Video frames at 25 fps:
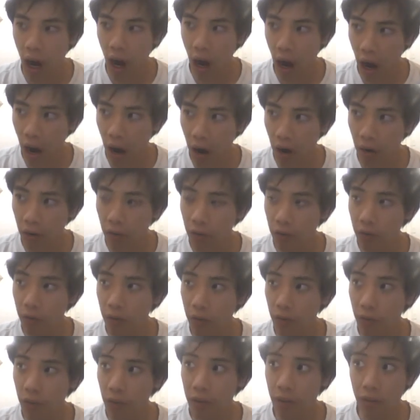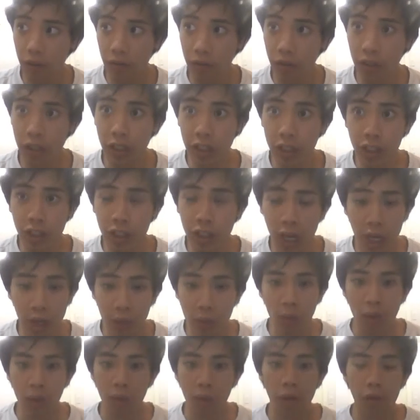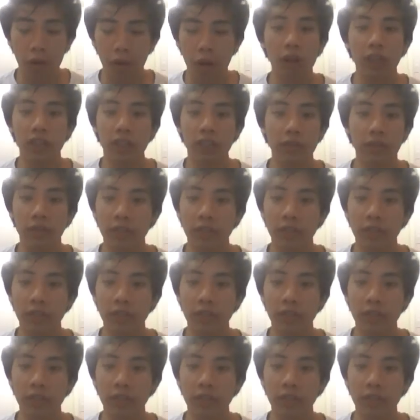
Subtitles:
of the general thoughts of